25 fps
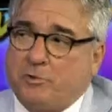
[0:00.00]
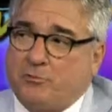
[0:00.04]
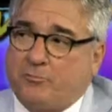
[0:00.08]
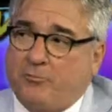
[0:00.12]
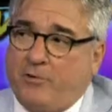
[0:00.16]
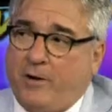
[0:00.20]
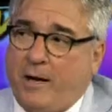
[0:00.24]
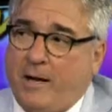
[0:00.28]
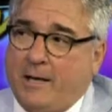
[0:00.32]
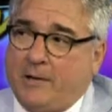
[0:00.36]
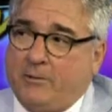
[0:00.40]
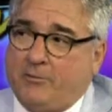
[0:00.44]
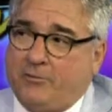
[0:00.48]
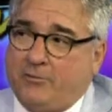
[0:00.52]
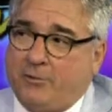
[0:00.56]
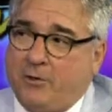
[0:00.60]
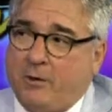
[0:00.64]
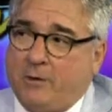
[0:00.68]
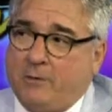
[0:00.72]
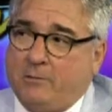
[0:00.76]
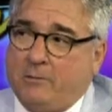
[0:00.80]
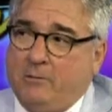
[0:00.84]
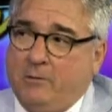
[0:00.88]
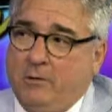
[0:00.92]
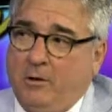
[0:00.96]
fine
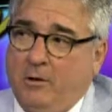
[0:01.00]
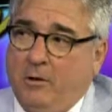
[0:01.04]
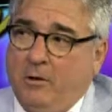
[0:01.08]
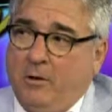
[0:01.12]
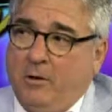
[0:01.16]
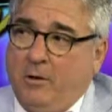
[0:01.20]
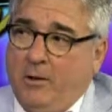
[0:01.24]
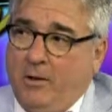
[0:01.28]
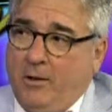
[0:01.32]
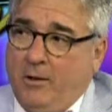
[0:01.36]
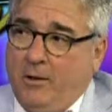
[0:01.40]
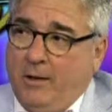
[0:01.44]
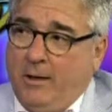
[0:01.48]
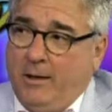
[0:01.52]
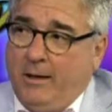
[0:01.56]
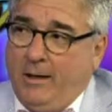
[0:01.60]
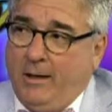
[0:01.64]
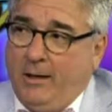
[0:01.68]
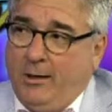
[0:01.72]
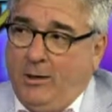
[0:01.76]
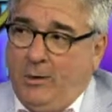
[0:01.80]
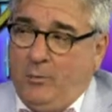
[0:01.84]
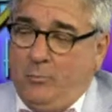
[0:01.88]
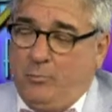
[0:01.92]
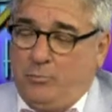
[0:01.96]
son. So Jeff, uh,
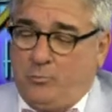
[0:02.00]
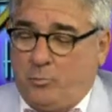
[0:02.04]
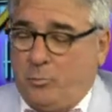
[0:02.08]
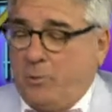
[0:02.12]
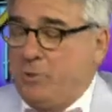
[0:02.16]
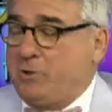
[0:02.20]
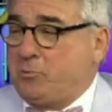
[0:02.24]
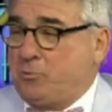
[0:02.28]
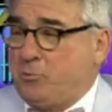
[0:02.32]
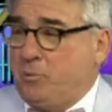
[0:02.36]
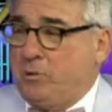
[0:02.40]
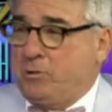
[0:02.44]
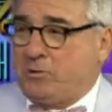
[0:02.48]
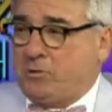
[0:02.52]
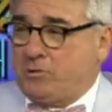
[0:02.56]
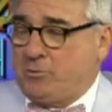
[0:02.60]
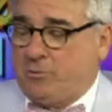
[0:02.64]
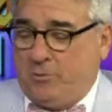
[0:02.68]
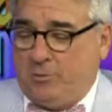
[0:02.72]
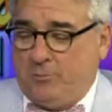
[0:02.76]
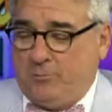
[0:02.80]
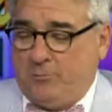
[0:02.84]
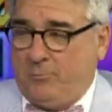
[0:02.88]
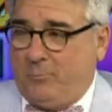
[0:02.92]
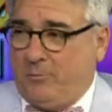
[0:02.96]
Jeff owns which which. Oh, I
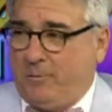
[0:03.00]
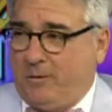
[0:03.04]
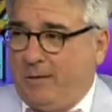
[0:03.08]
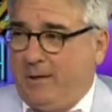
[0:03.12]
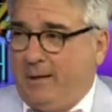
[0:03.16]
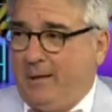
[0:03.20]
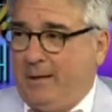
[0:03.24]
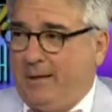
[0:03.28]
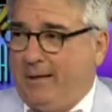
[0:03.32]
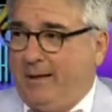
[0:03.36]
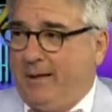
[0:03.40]
don't oh, know. I think it's